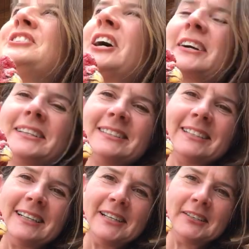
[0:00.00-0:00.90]
Jacques is
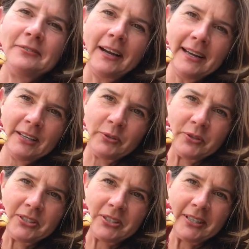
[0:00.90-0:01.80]
a fighting
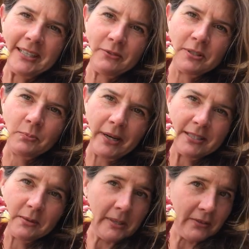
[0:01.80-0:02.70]
rooster. He was bred
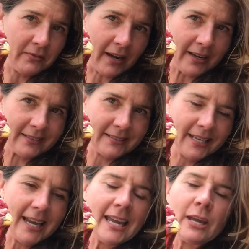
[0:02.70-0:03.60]
to be fought.
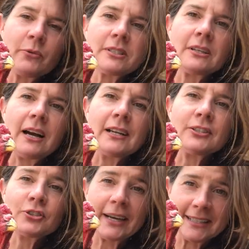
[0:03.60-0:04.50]
He was not
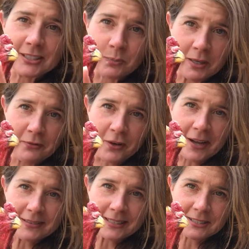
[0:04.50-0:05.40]
trained to be
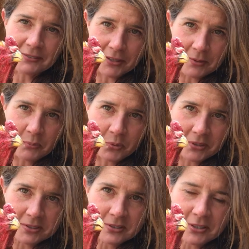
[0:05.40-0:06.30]
fought. That's very
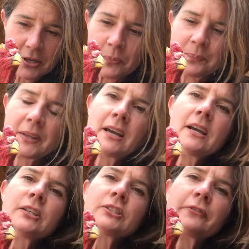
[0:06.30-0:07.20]
important to know.
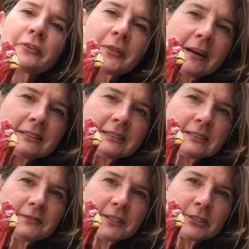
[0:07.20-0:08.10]
So for thousands
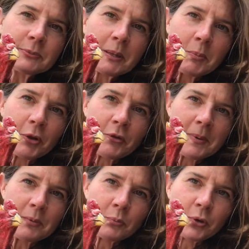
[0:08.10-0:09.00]
of years, people have
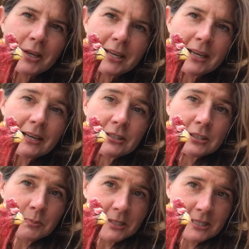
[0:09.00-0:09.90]
been breeding
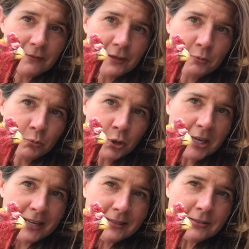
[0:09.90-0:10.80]
specific
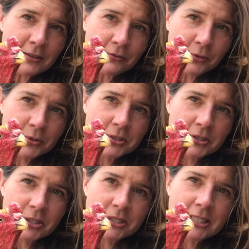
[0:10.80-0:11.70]
breeds of
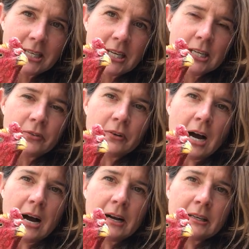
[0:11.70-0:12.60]
roosters
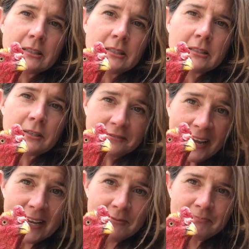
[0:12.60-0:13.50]
to
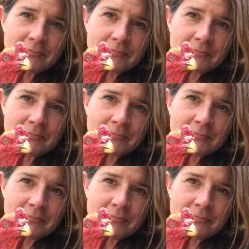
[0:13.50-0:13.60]
fight.